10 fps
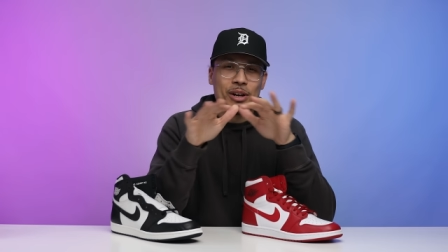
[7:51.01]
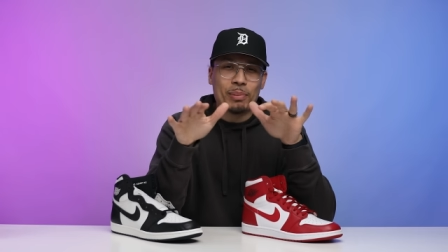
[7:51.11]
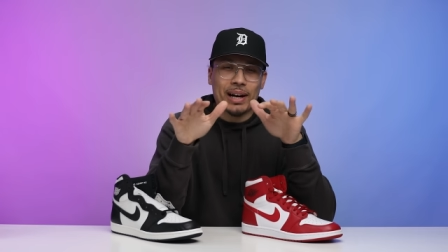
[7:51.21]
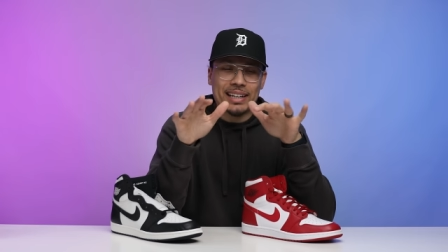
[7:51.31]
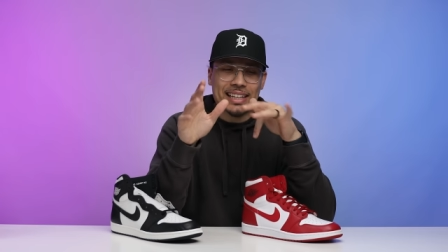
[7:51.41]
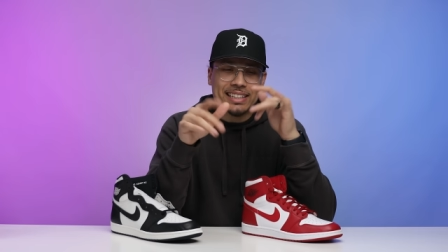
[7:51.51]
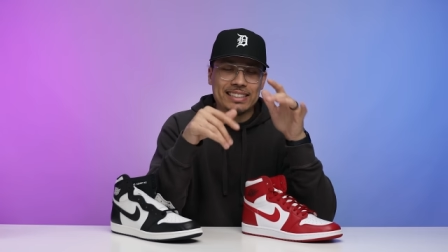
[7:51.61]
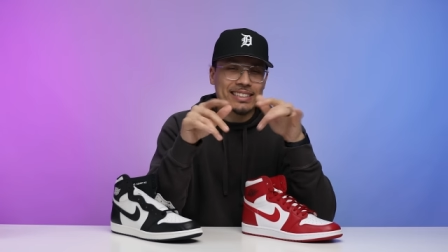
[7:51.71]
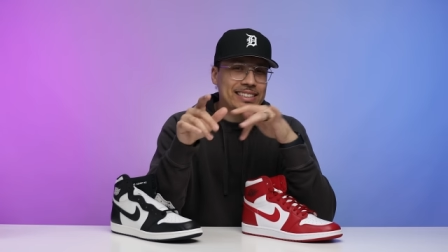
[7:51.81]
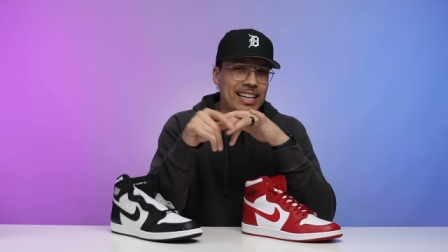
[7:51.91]
But that's
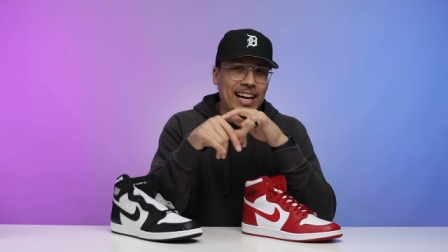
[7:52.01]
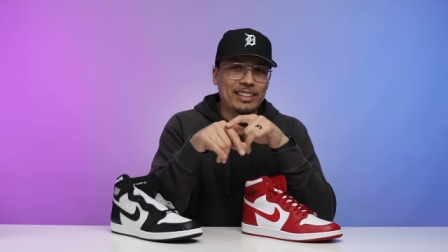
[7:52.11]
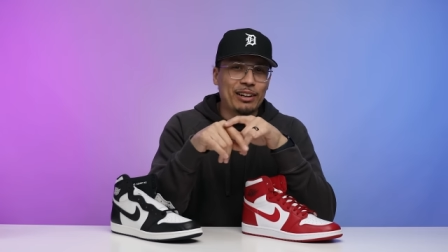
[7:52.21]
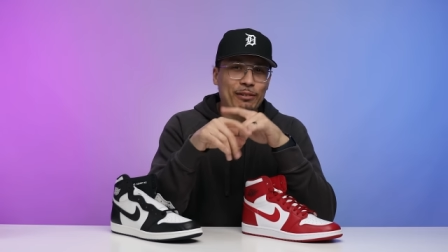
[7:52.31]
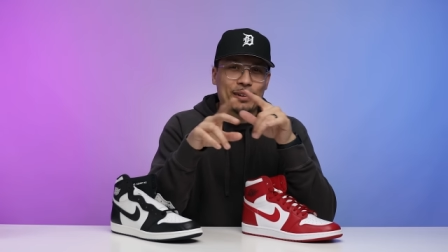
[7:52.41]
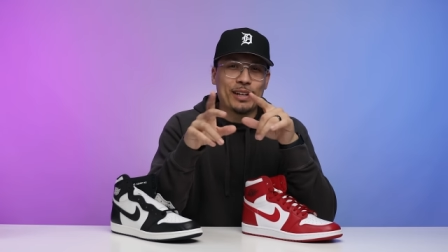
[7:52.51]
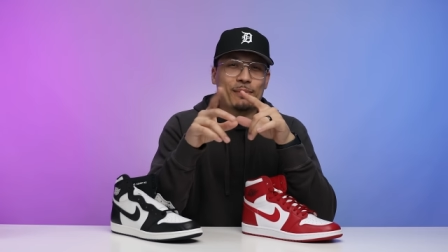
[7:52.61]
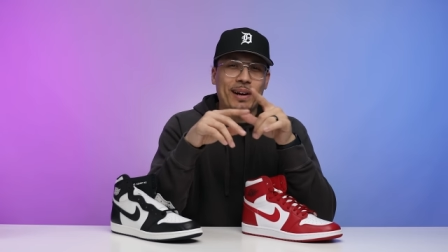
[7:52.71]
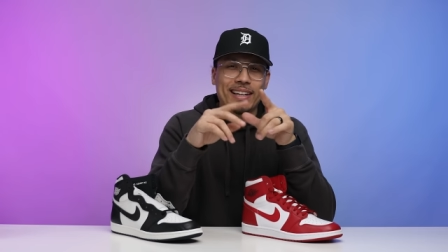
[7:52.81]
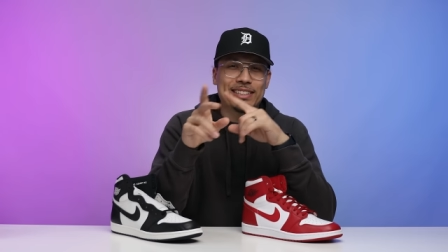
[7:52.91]
just a side note for
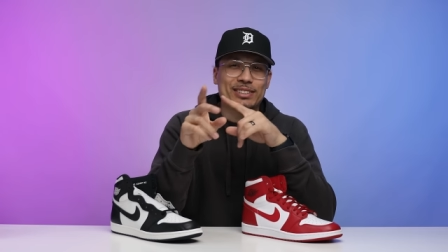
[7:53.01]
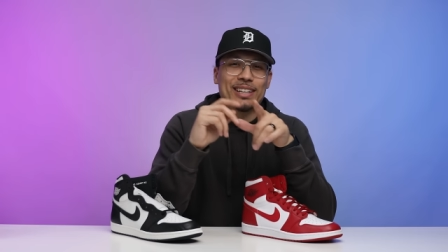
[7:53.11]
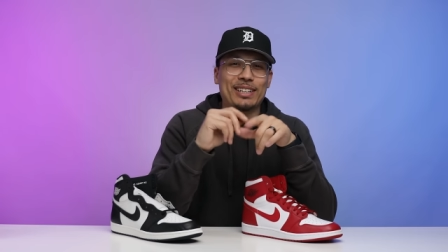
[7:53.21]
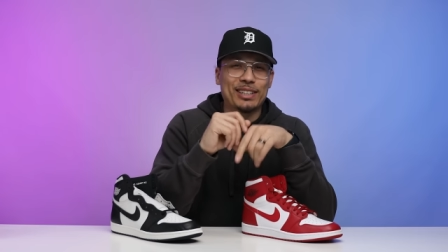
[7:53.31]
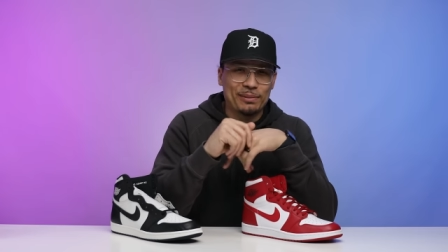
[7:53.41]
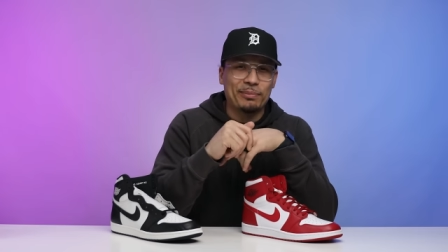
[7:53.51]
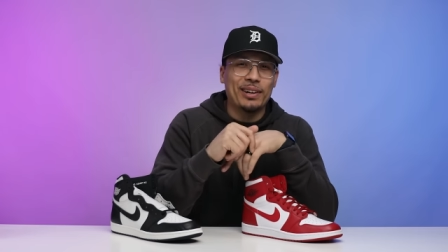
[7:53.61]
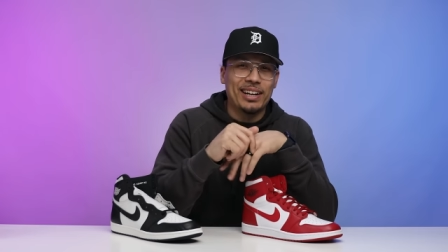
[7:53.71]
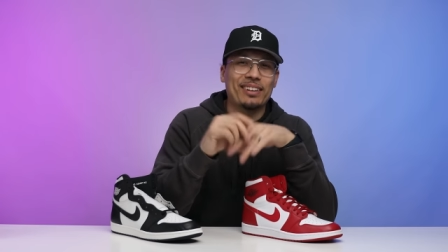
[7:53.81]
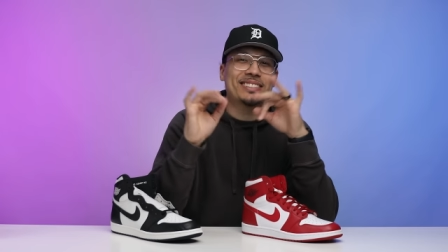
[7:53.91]
anybody that's trying to hook your
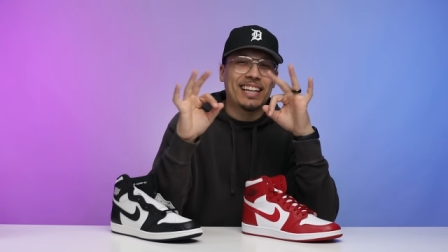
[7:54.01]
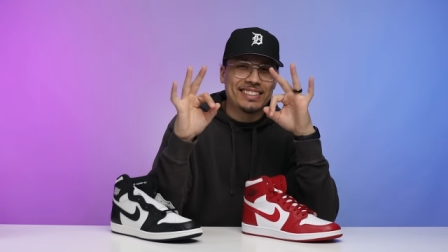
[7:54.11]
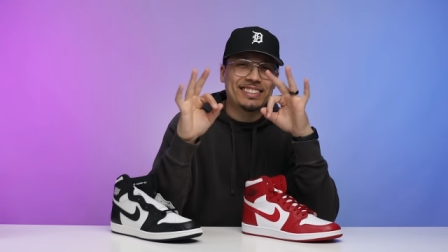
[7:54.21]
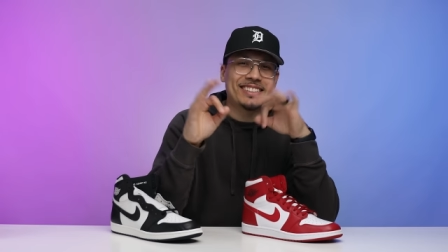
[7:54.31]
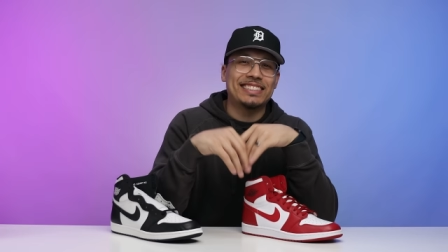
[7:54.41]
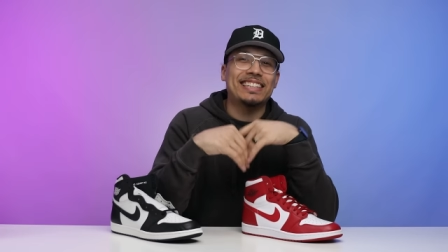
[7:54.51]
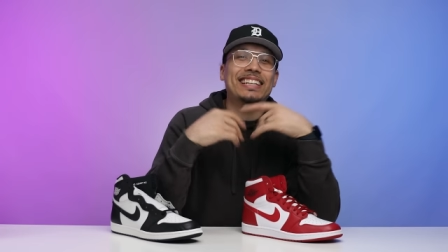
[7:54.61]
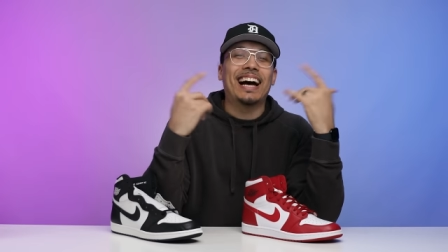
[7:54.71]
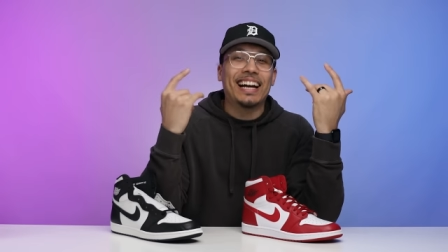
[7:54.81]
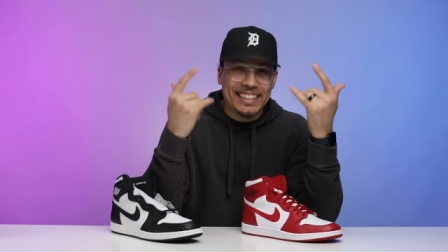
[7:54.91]
boy up, size
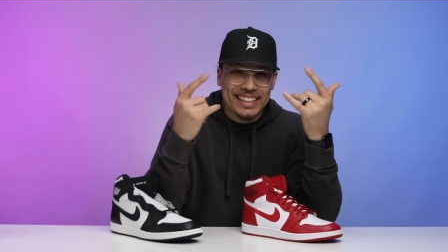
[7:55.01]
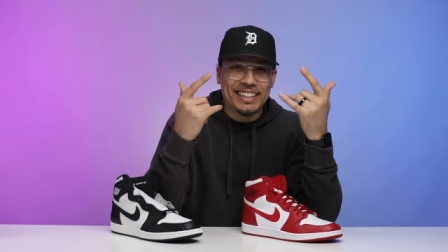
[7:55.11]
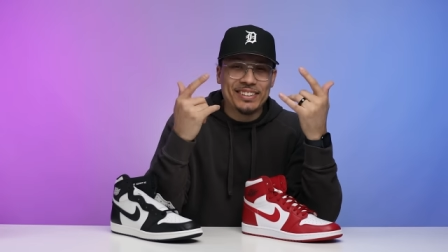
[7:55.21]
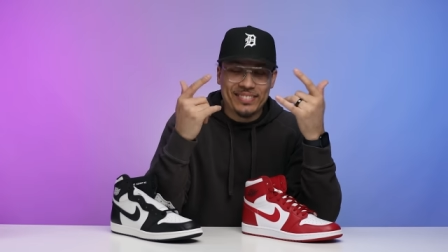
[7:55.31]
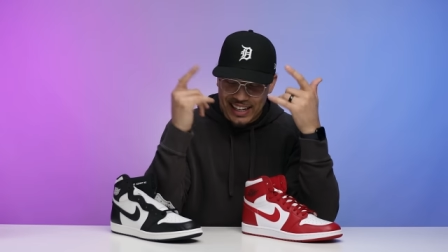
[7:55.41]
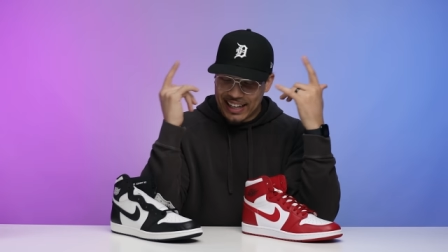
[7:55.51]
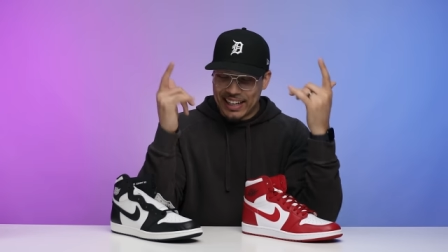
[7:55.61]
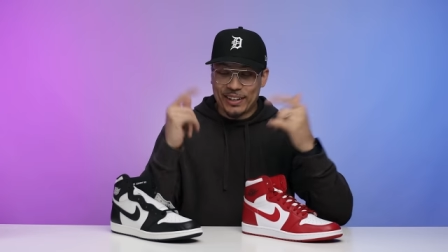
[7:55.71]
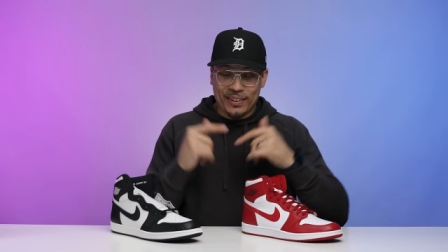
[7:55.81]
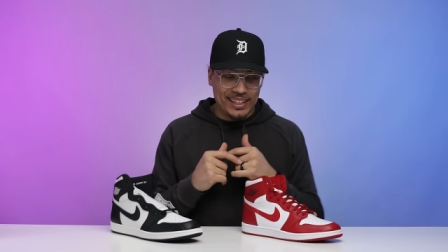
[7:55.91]
13. I need them.
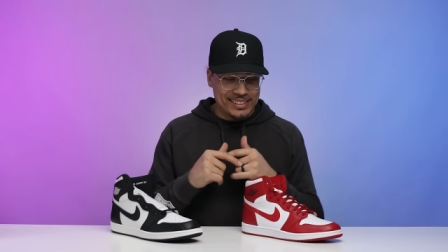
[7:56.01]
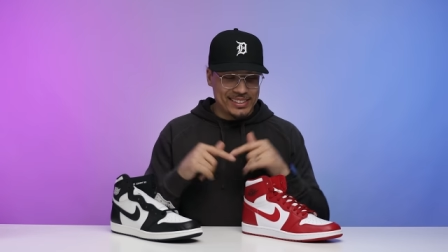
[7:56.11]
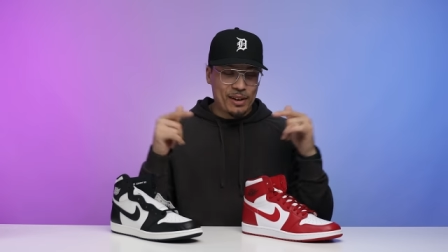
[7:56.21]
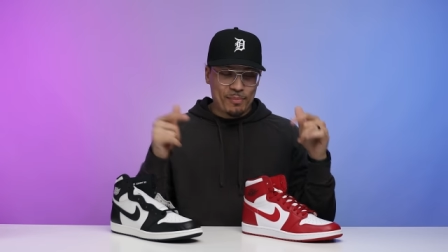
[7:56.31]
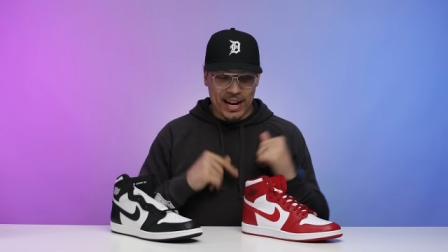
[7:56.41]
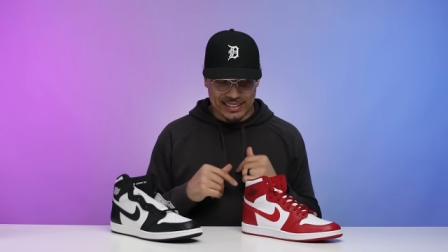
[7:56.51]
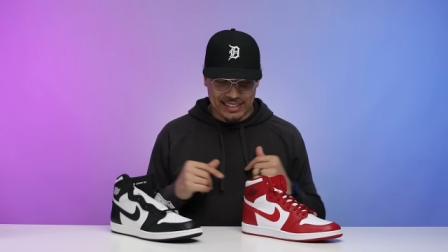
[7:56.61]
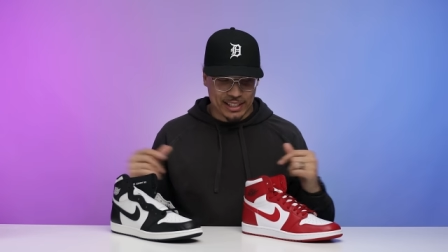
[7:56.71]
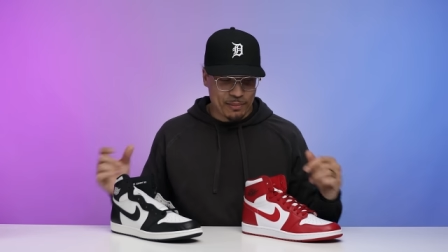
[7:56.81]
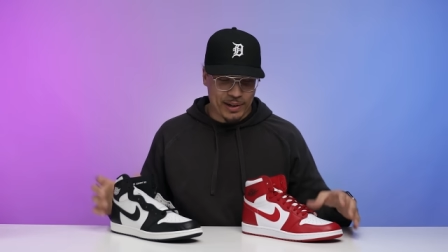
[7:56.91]
Anyways, back to
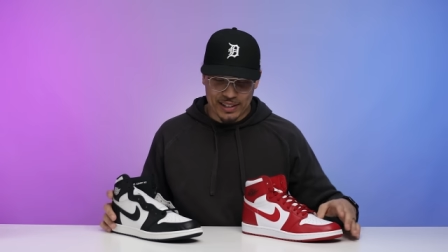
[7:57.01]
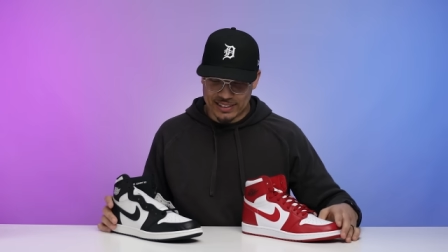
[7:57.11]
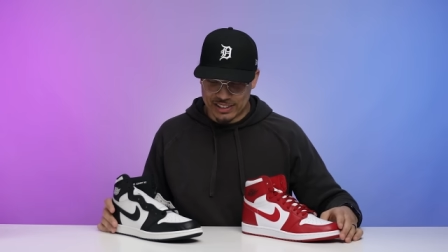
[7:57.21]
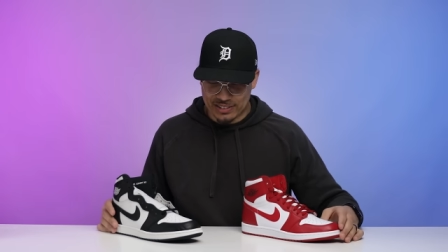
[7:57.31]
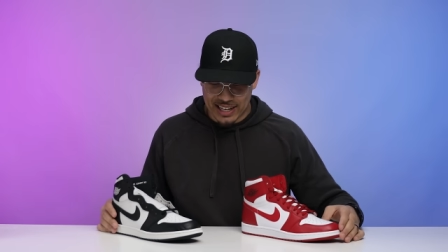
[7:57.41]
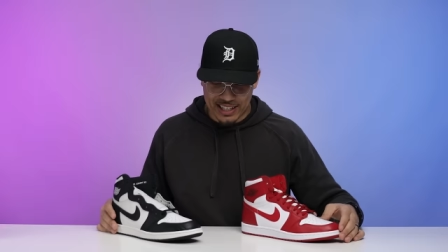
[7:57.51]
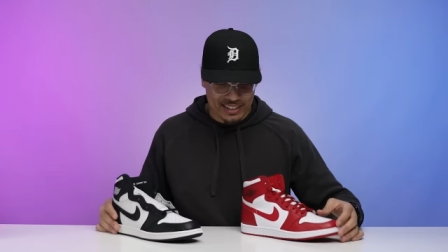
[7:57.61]
the comparisons right